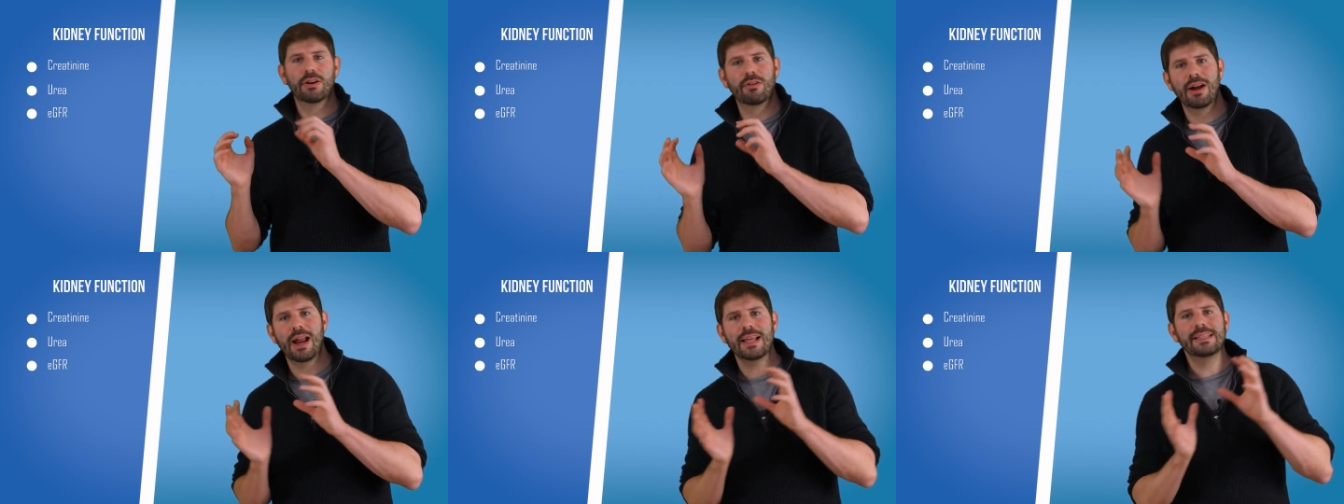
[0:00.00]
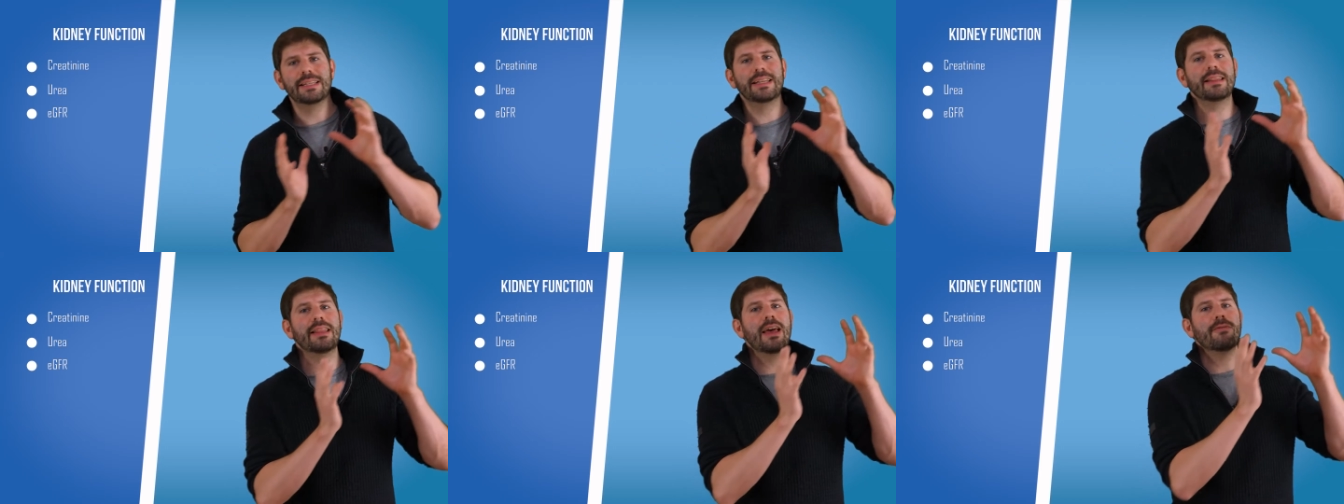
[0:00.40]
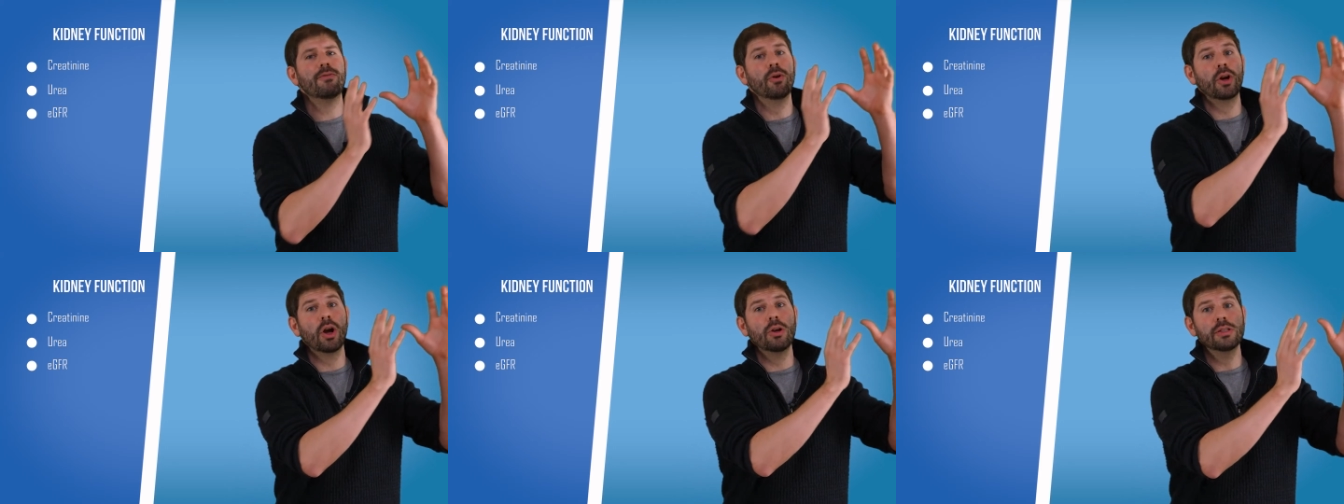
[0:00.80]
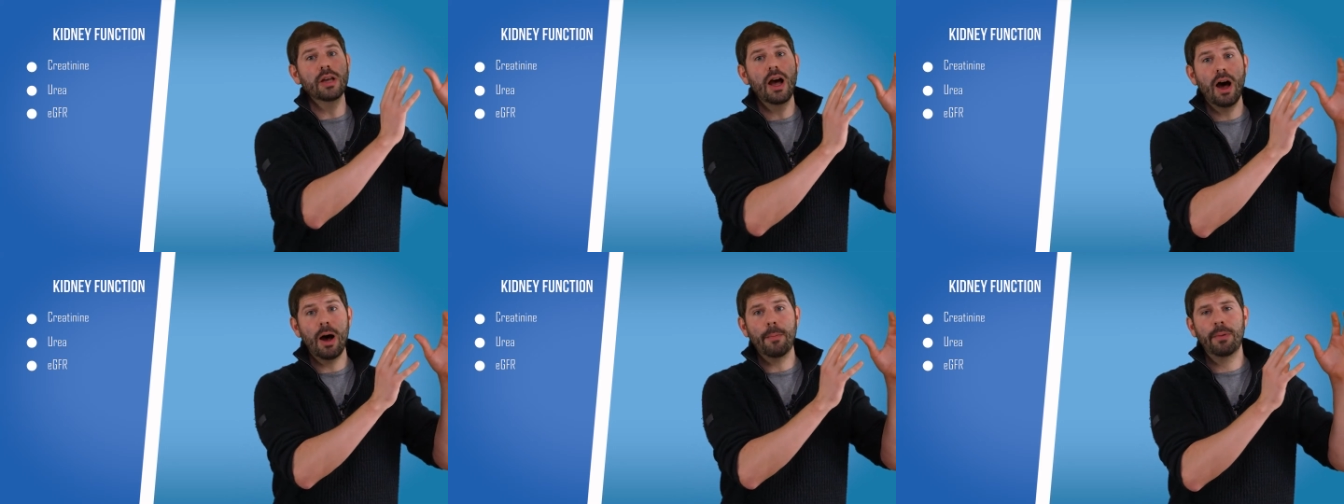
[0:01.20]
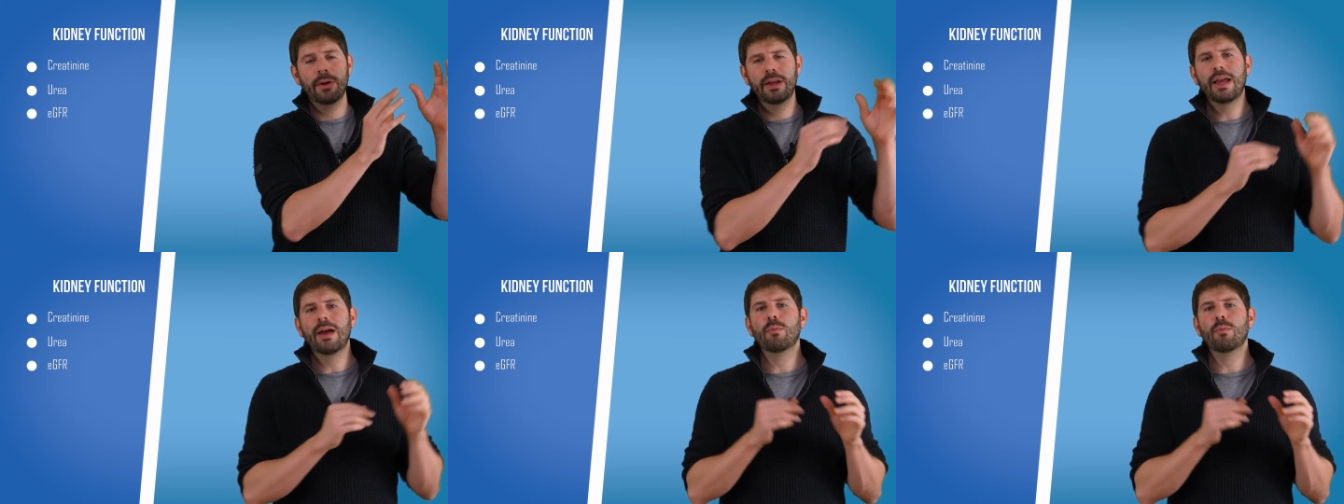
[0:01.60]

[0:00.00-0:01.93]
Creatinine therefore goes up,